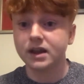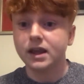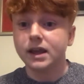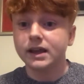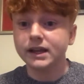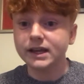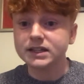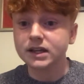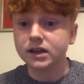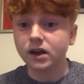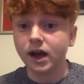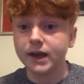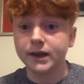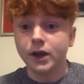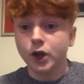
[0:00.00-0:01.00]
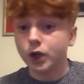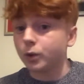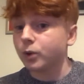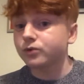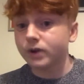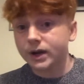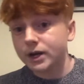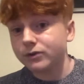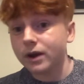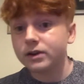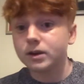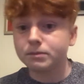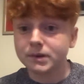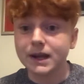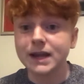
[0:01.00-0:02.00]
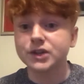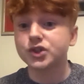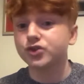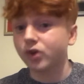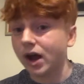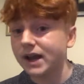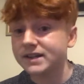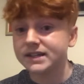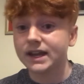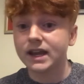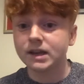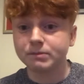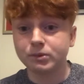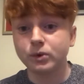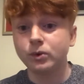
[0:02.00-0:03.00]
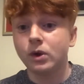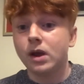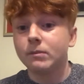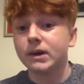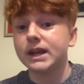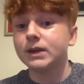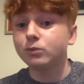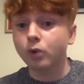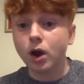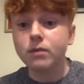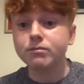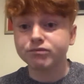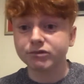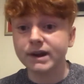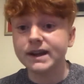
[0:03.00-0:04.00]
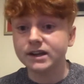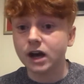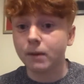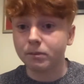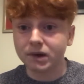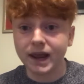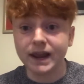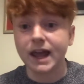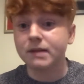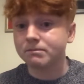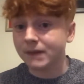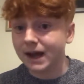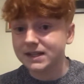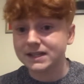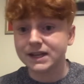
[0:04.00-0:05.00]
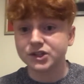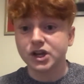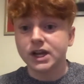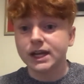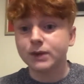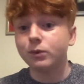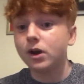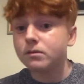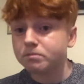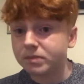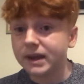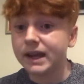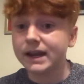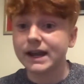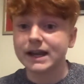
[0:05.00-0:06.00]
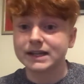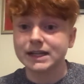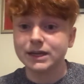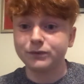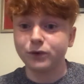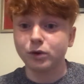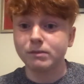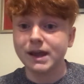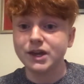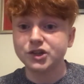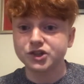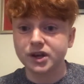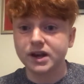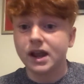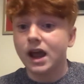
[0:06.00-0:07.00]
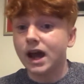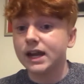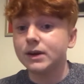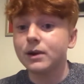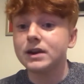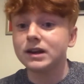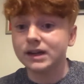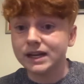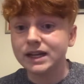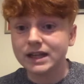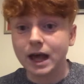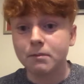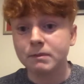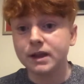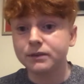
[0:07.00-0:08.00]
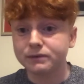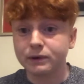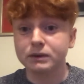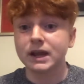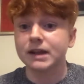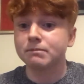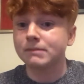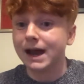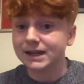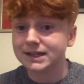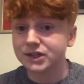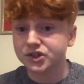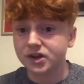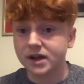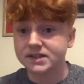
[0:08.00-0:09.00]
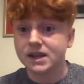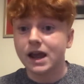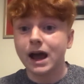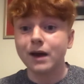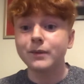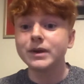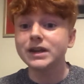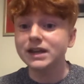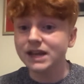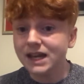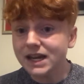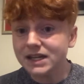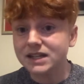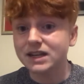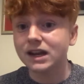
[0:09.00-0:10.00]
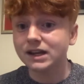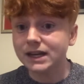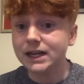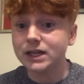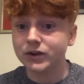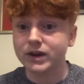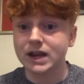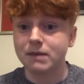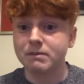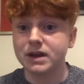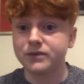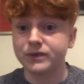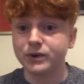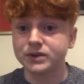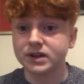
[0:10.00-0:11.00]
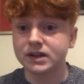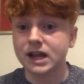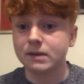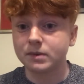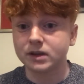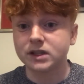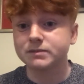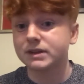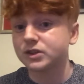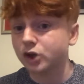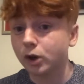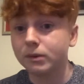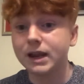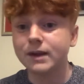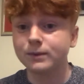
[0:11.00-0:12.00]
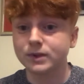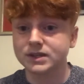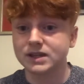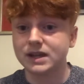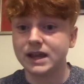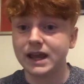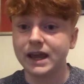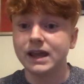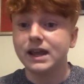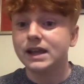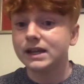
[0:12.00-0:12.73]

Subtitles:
He's a guy who will run around the pitch trying to get the ball, but he won't break up play like Matic. He won't be in that key formation and he won't lead that midfield like Matic does. And we needed a leader in that midfield today because McTominay wasn't it.